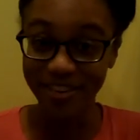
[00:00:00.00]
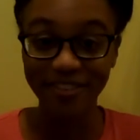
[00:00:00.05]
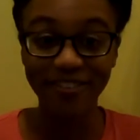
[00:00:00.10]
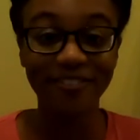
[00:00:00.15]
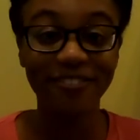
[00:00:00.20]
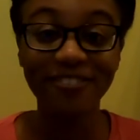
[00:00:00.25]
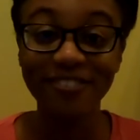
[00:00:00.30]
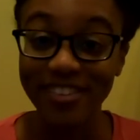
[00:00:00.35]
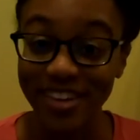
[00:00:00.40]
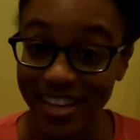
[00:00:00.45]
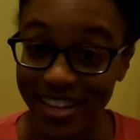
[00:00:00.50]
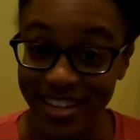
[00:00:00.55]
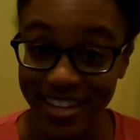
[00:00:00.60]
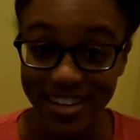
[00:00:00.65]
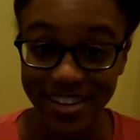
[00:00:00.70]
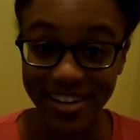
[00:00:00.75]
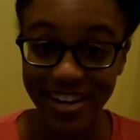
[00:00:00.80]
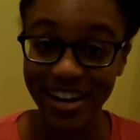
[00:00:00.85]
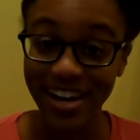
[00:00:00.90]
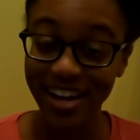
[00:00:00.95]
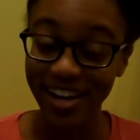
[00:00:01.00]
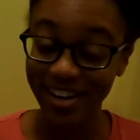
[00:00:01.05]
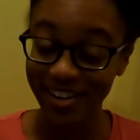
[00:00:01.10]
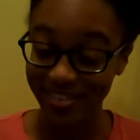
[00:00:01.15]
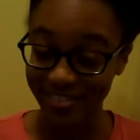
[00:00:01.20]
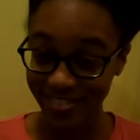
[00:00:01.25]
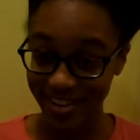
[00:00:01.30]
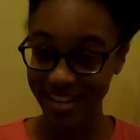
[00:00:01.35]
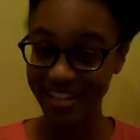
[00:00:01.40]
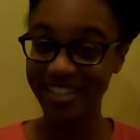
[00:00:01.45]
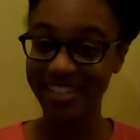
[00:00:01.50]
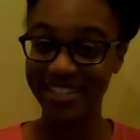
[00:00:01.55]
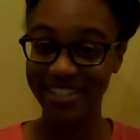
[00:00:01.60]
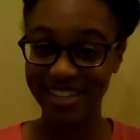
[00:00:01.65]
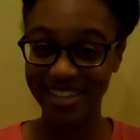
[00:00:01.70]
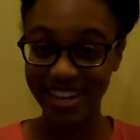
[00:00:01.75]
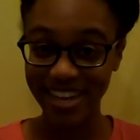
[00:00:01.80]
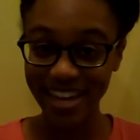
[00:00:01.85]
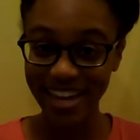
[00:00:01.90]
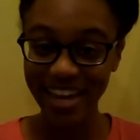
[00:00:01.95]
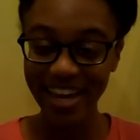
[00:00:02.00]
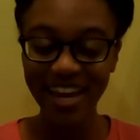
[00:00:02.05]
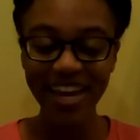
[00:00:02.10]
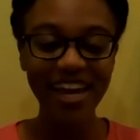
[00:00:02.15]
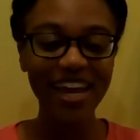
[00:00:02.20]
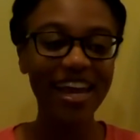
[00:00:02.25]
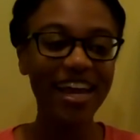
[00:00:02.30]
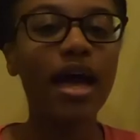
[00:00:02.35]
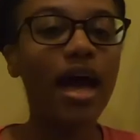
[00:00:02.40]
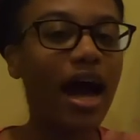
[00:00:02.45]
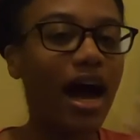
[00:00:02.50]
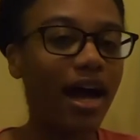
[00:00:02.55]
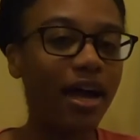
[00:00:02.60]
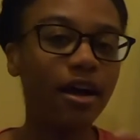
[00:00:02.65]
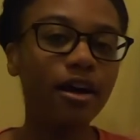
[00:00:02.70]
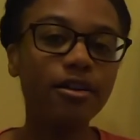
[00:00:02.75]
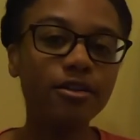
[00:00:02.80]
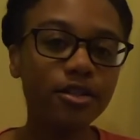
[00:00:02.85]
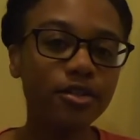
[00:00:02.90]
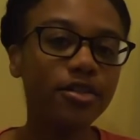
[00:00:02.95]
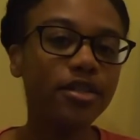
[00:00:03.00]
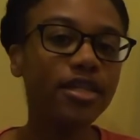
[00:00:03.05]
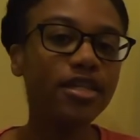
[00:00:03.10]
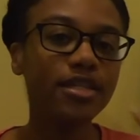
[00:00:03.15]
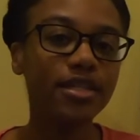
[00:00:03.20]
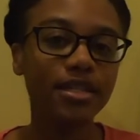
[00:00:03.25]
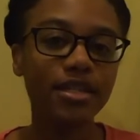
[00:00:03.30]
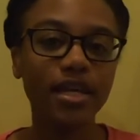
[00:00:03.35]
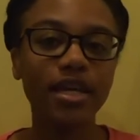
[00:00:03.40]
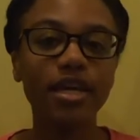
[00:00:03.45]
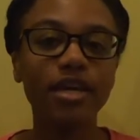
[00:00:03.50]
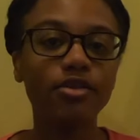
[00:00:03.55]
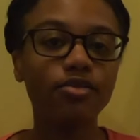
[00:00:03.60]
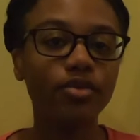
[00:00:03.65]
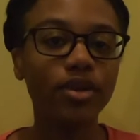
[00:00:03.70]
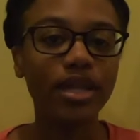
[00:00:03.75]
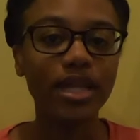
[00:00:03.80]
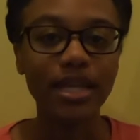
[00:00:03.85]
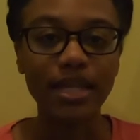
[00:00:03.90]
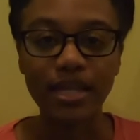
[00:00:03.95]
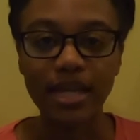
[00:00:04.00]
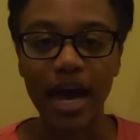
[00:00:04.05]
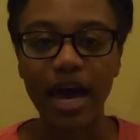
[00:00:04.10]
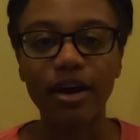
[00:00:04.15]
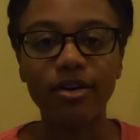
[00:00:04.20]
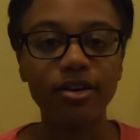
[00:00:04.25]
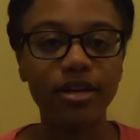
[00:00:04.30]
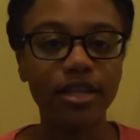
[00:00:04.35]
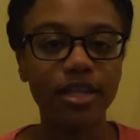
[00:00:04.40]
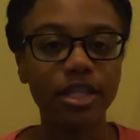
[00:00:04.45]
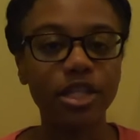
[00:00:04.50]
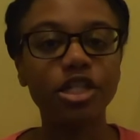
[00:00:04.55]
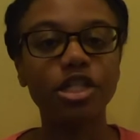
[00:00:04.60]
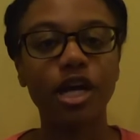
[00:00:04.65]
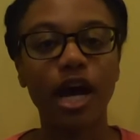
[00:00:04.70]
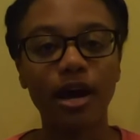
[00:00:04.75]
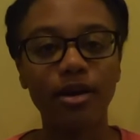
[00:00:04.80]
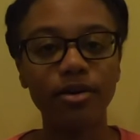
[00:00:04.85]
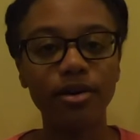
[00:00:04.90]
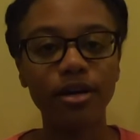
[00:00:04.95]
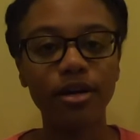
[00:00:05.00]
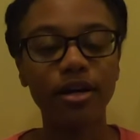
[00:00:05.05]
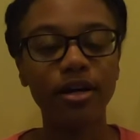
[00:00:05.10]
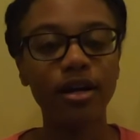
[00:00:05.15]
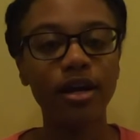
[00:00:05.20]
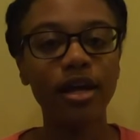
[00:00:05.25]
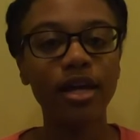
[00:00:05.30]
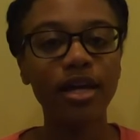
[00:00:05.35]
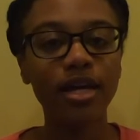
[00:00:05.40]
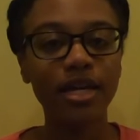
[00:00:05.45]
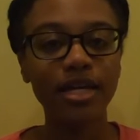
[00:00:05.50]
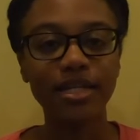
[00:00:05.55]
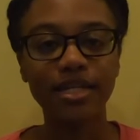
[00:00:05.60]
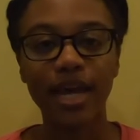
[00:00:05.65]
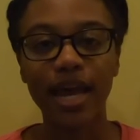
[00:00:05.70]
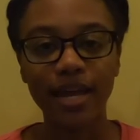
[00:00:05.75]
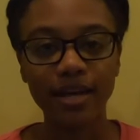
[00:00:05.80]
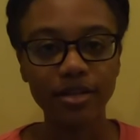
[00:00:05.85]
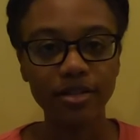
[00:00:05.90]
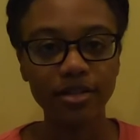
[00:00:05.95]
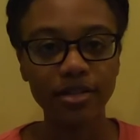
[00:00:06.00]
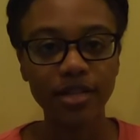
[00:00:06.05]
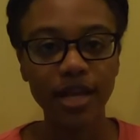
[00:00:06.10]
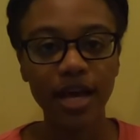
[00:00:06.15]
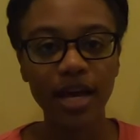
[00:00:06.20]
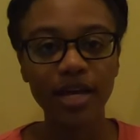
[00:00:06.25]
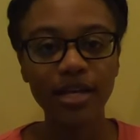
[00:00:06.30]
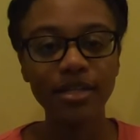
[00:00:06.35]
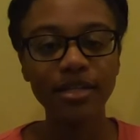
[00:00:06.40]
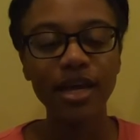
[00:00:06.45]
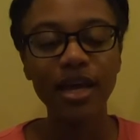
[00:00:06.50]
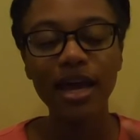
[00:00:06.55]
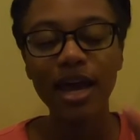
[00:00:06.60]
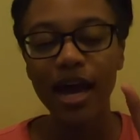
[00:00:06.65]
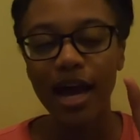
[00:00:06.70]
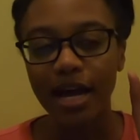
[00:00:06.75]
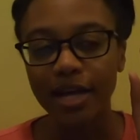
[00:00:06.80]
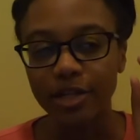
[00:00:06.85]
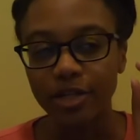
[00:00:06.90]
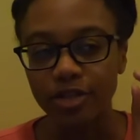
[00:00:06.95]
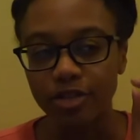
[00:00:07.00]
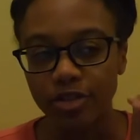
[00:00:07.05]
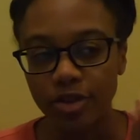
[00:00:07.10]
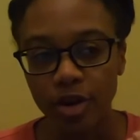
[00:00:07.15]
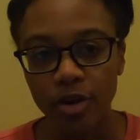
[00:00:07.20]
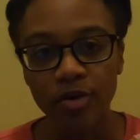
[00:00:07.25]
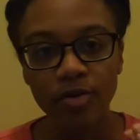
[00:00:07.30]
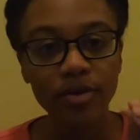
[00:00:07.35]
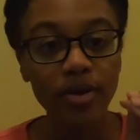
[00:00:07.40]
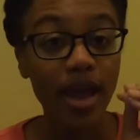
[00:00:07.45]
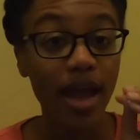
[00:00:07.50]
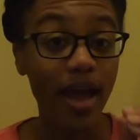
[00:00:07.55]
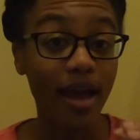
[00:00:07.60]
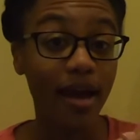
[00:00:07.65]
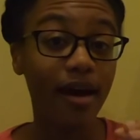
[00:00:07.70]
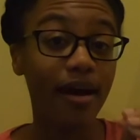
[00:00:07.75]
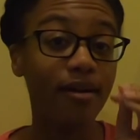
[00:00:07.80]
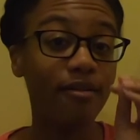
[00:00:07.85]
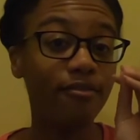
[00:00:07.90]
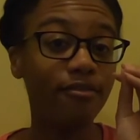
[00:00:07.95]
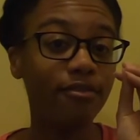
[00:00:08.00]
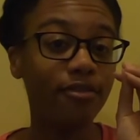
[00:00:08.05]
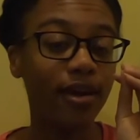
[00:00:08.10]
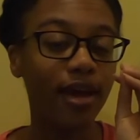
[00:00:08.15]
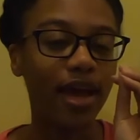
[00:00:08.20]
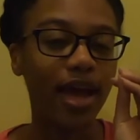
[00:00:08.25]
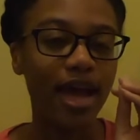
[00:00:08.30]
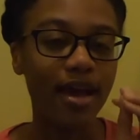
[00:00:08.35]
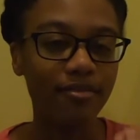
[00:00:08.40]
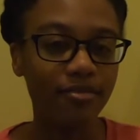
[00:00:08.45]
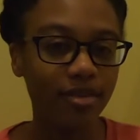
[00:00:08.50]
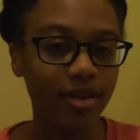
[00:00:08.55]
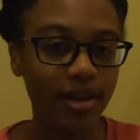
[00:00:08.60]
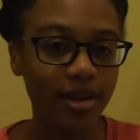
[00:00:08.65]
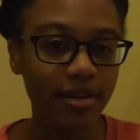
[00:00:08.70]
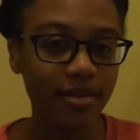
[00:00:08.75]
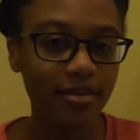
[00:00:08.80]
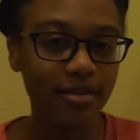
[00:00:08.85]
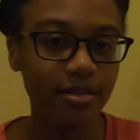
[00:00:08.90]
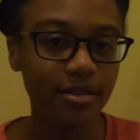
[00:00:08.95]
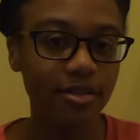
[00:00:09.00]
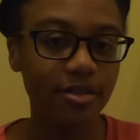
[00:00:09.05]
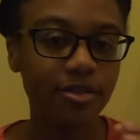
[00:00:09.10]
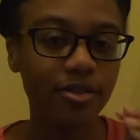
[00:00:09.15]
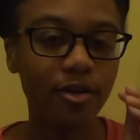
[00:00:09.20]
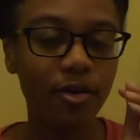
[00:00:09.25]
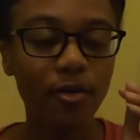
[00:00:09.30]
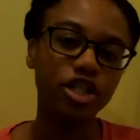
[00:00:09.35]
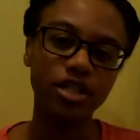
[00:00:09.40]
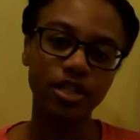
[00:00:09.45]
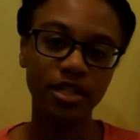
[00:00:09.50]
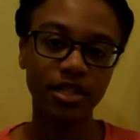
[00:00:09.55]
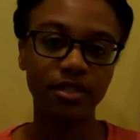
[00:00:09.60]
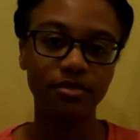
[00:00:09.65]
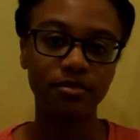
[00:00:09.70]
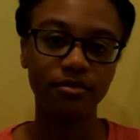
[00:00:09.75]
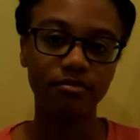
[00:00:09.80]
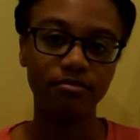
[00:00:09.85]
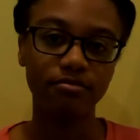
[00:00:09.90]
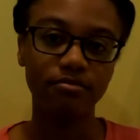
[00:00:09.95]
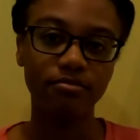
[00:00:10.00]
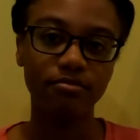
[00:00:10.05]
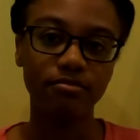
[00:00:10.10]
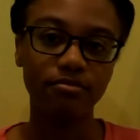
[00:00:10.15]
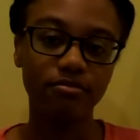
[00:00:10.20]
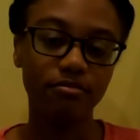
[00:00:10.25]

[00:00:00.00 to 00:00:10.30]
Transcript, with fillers: if you're feeling crazy. I also think singing really loud in the shower is exercise. I don't have evidence, I just